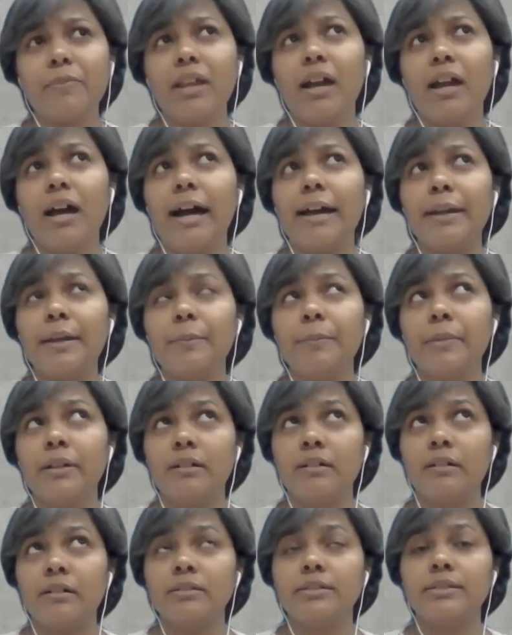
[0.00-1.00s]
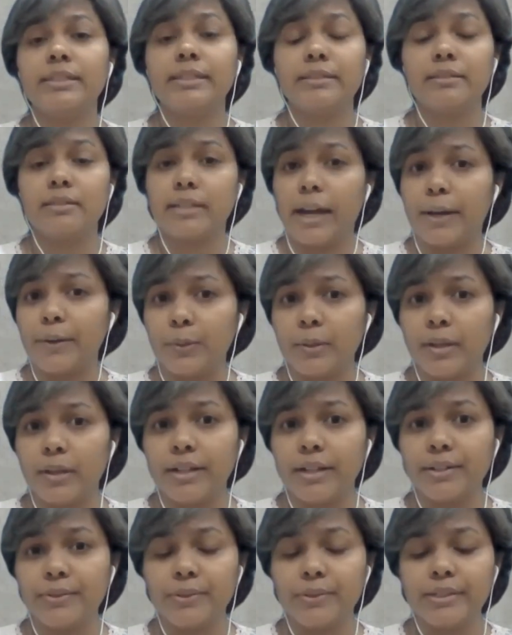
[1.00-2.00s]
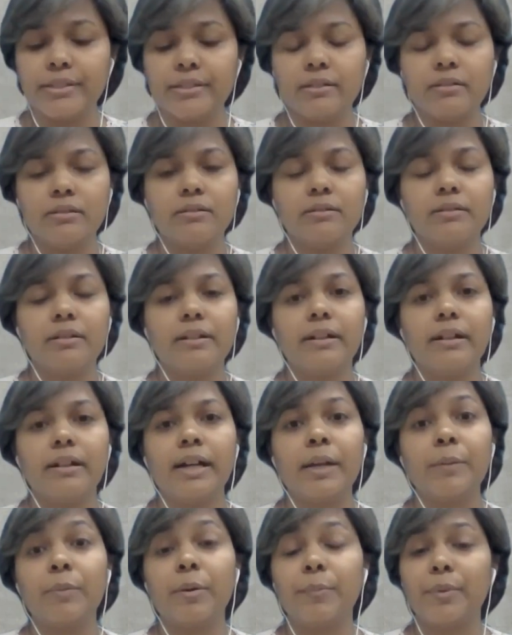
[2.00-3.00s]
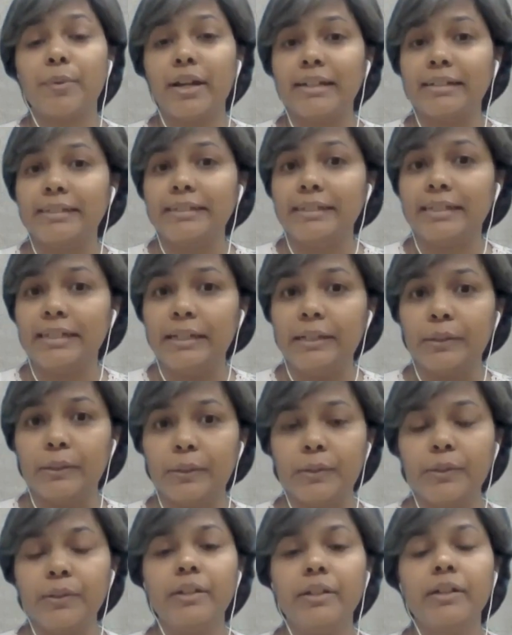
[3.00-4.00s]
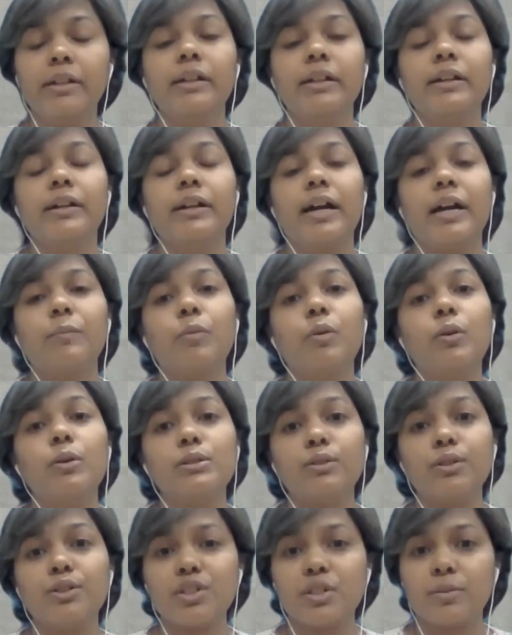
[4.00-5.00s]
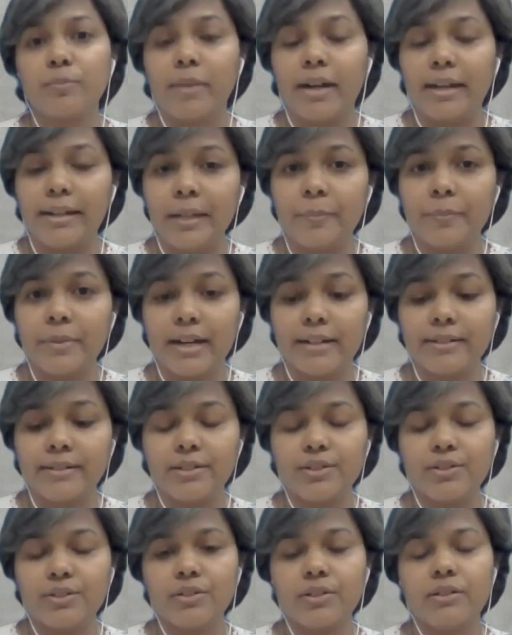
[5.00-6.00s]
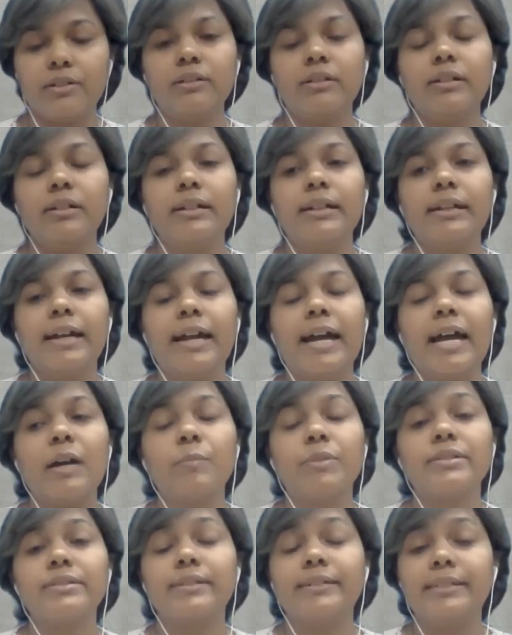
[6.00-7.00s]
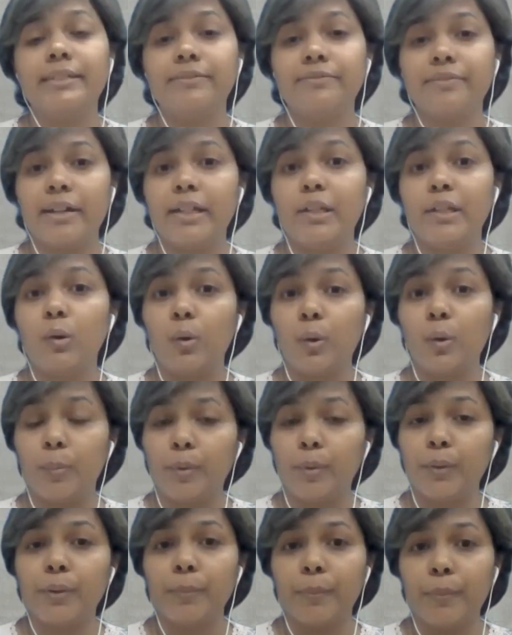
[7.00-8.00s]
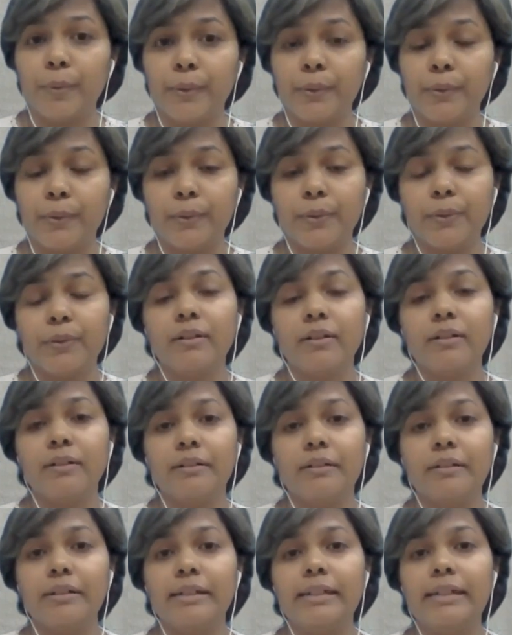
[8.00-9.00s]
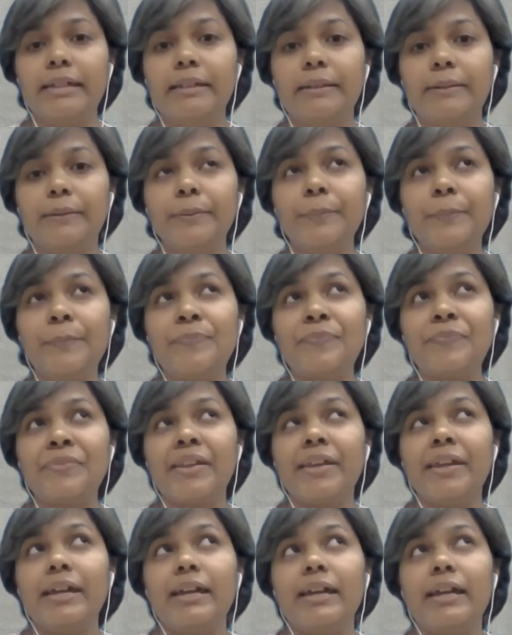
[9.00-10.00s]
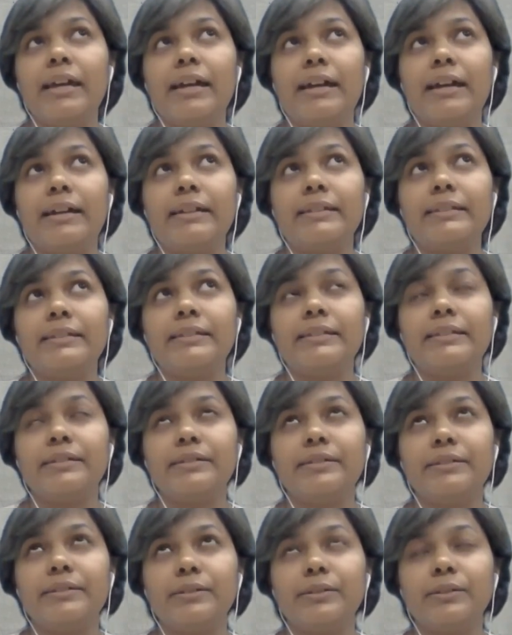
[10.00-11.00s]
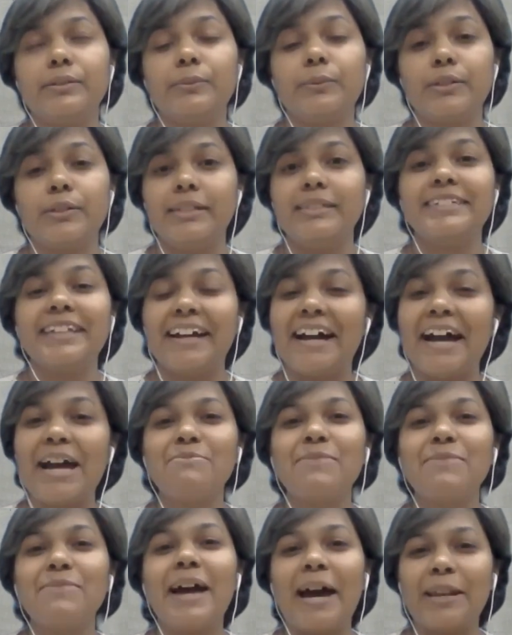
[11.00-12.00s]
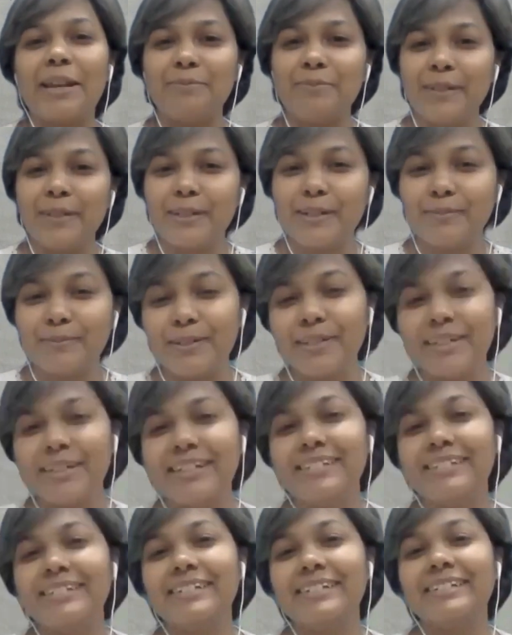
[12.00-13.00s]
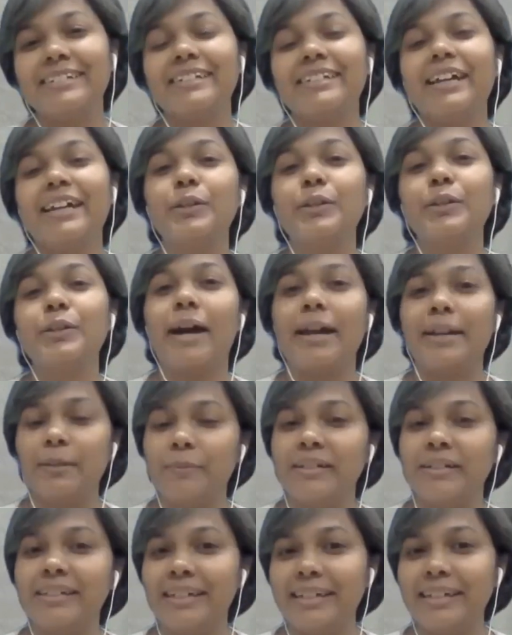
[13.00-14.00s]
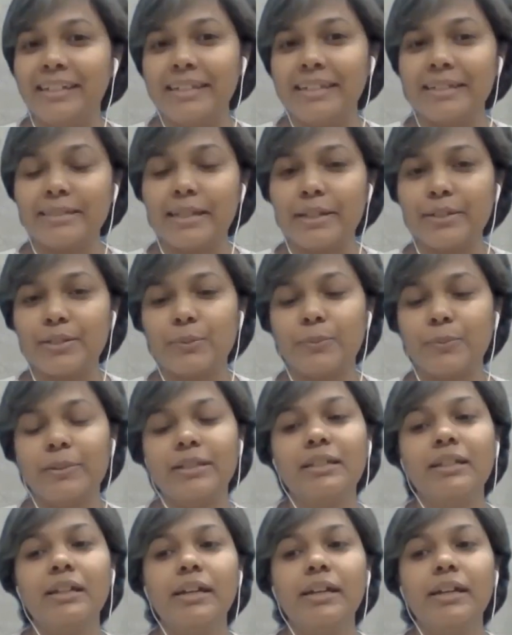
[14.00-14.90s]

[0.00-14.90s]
I am a tarot card reader. I am a pranic healer. I'm also a shamanic practitioner. I'm a certified Ho'oponopono healer. And what else? Yeah, I'm an animal communicator and I do animal healings as well.